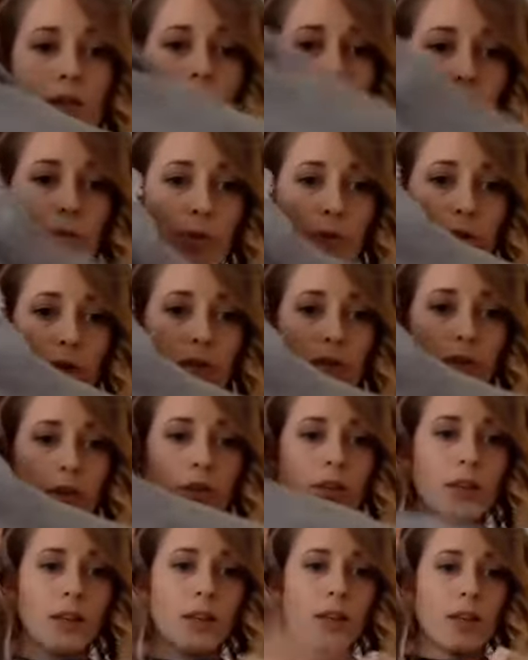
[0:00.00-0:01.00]

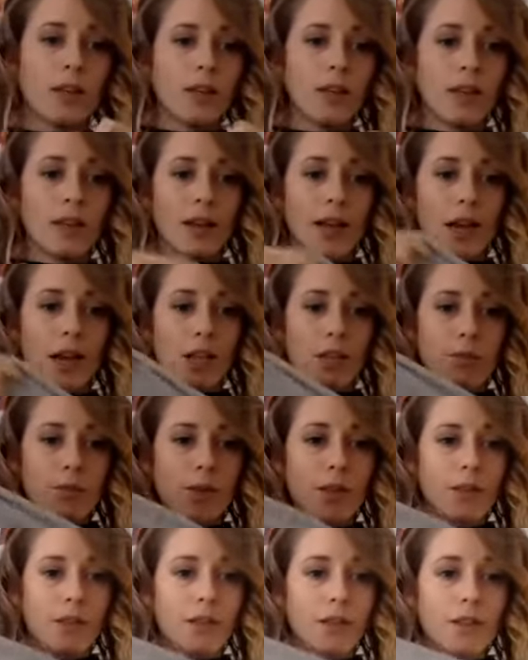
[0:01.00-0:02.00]
beautiful
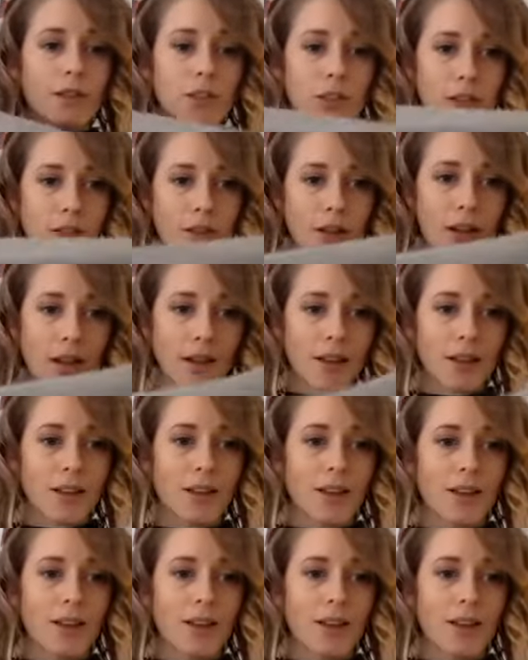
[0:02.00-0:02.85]
cashmere turtleneck.